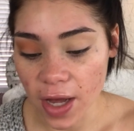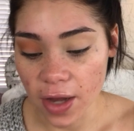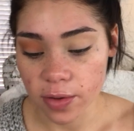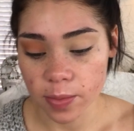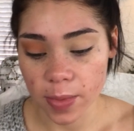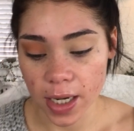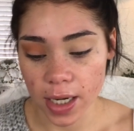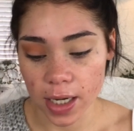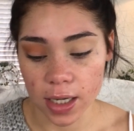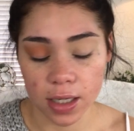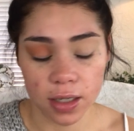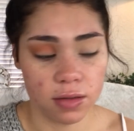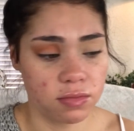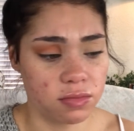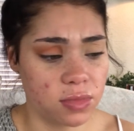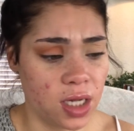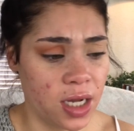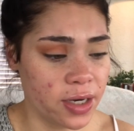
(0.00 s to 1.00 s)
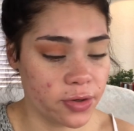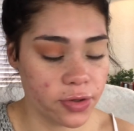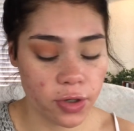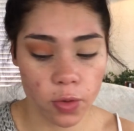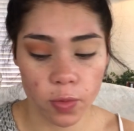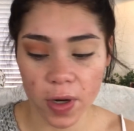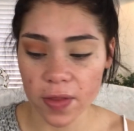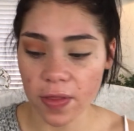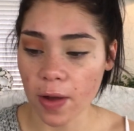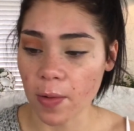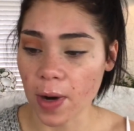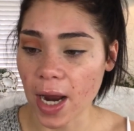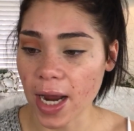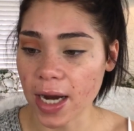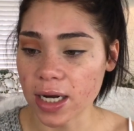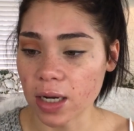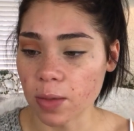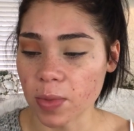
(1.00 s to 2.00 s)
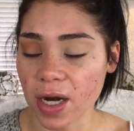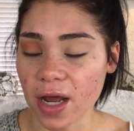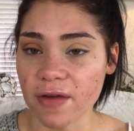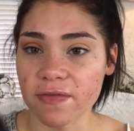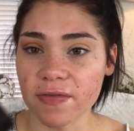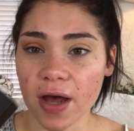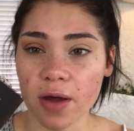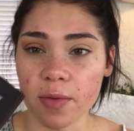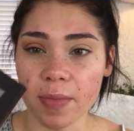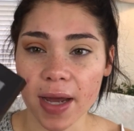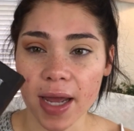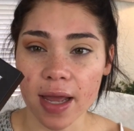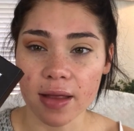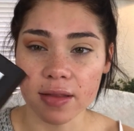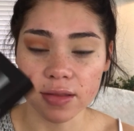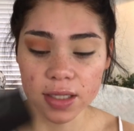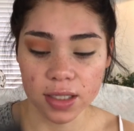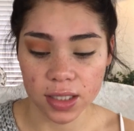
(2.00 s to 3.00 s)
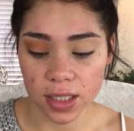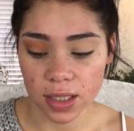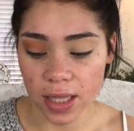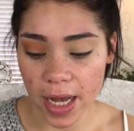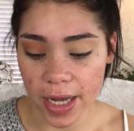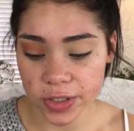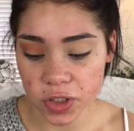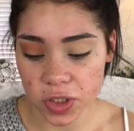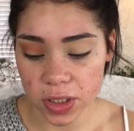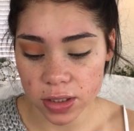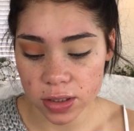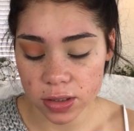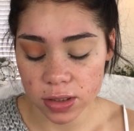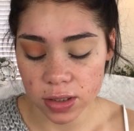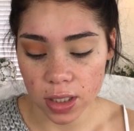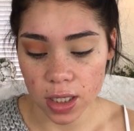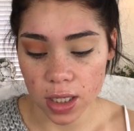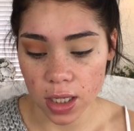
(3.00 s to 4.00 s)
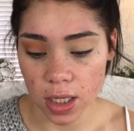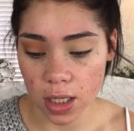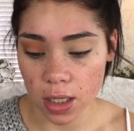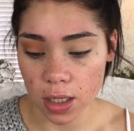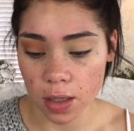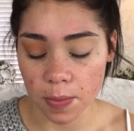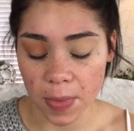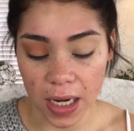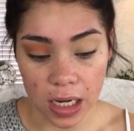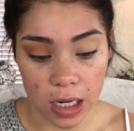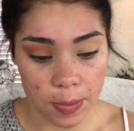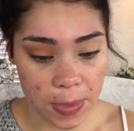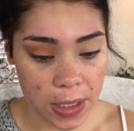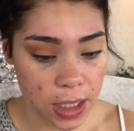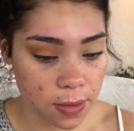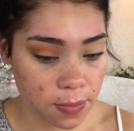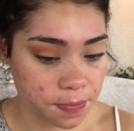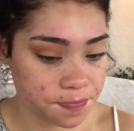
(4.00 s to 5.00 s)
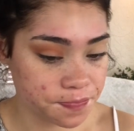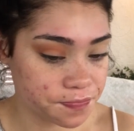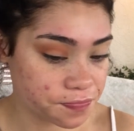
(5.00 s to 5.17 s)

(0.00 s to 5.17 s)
found my, I don't know where they were hiding, but I found my Lilly lashes in Miami.